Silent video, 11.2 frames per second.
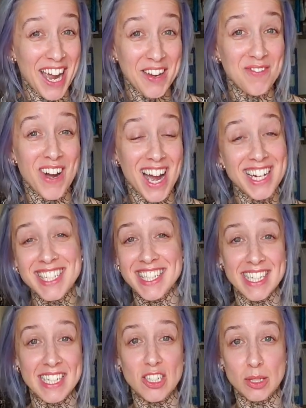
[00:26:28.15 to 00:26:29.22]
I'm
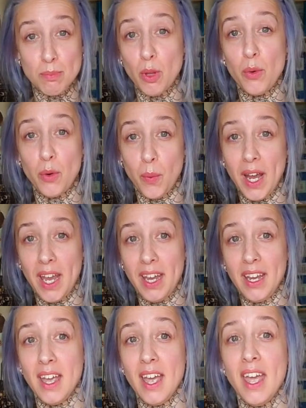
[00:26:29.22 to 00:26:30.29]
honestly just blown
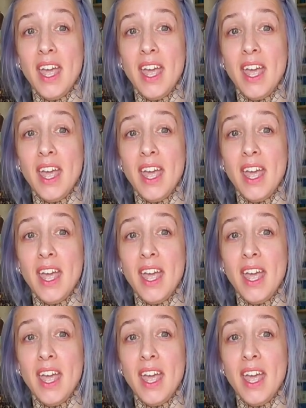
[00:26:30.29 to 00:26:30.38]
away.